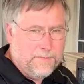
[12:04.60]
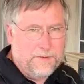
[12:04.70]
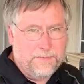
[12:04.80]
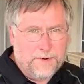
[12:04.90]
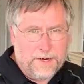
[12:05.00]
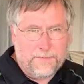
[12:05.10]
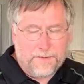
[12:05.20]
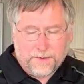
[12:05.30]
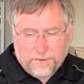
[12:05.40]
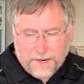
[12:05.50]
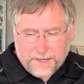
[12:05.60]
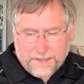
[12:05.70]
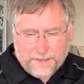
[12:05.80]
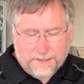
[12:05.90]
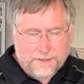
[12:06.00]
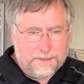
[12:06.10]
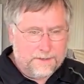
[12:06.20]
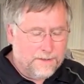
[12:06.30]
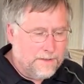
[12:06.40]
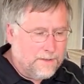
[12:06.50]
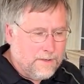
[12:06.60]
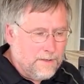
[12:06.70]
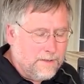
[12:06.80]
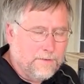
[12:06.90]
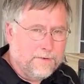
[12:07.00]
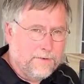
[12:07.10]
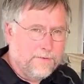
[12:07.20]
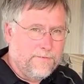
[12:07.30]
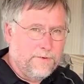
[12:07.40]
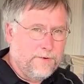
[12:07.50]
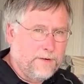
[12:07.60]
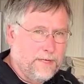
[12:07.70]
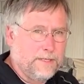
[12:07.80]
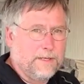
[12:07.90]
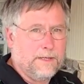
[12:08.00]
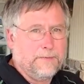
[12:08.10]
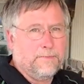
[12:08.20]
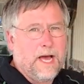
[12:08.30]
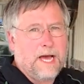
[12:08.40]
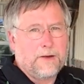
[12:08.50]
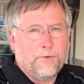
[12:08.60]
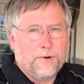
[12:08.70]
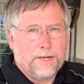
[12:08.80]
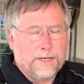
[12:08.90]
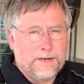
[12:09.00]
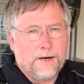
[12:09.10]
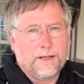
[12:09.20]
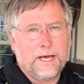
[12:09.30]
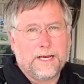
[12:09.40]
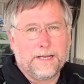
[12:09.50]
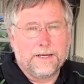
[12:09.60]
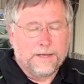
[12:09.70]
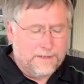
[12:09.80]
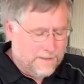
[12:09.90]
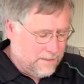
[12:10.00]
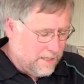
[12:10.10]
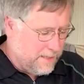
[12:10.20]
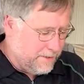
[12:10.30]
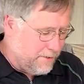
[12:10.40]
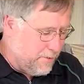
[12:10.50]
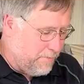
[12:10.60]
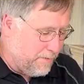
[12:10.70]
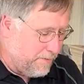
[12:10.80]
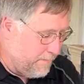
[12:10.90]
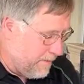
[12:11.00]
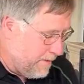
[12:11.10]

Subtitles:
to be prepped and ready to deal with your food, get the lid back on it, not let it open.